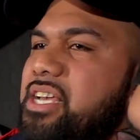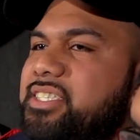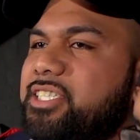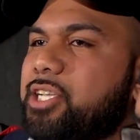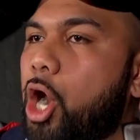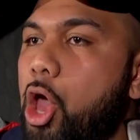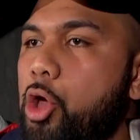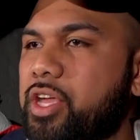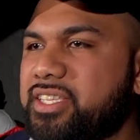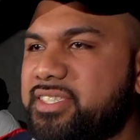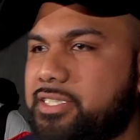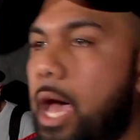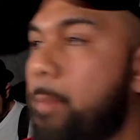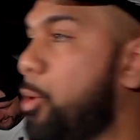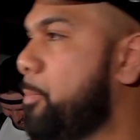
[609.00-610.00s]
his slogan's
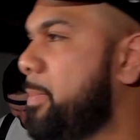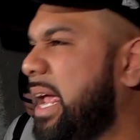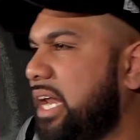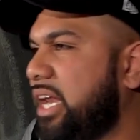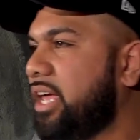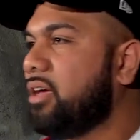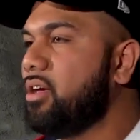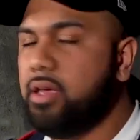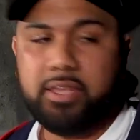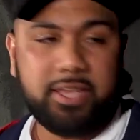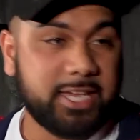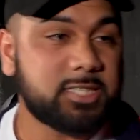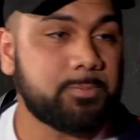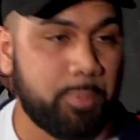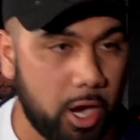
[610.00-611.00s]
double meaning.
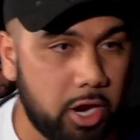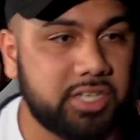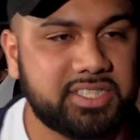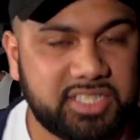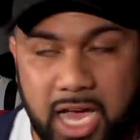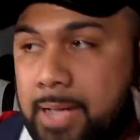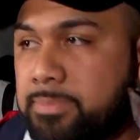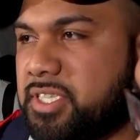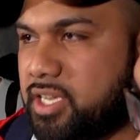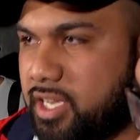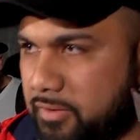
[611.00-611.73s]
Yes, bro, it's time to